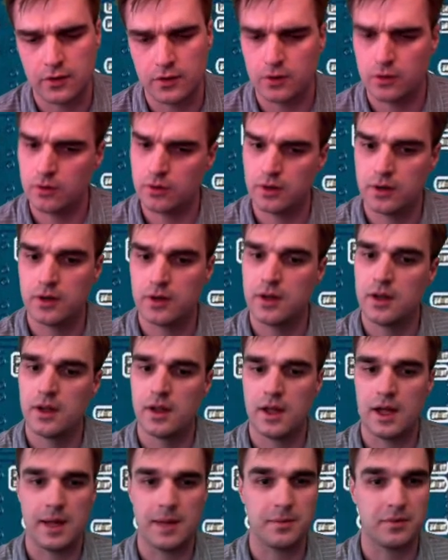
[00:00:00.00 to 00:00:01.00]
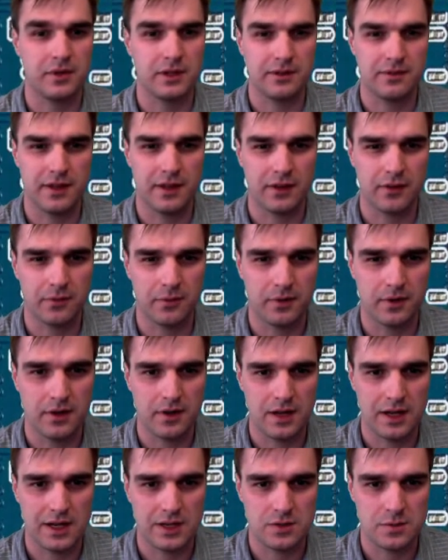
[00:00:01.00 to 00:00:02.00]
core. I believe that's
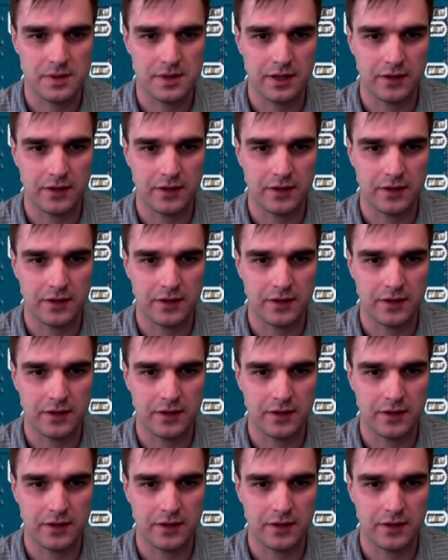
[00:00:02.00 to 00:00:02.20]
what HPS